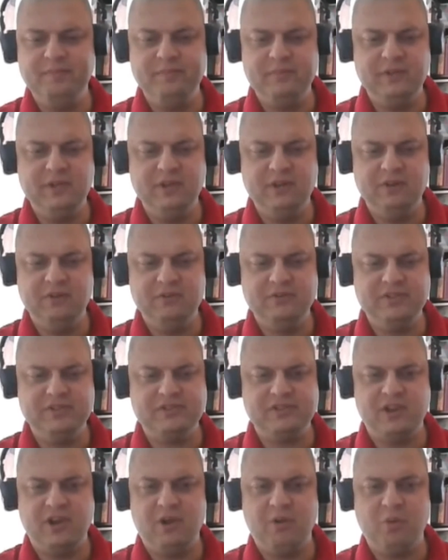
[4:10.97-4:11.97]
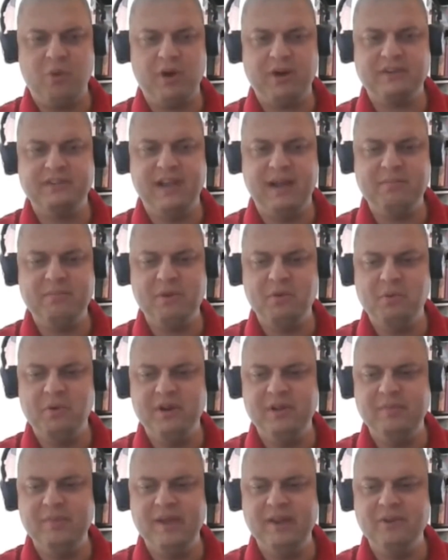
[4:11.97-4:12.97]
you know, just all worked up you
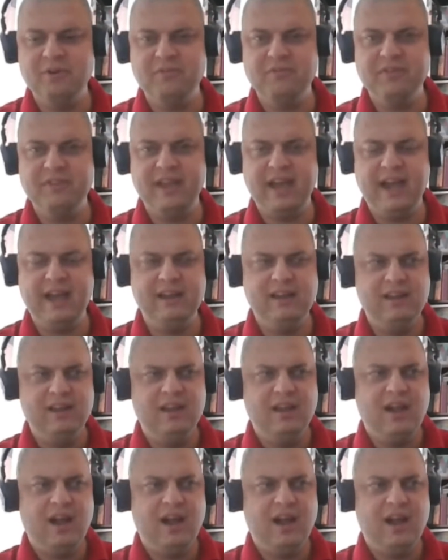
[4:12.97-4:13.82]
would have been over that,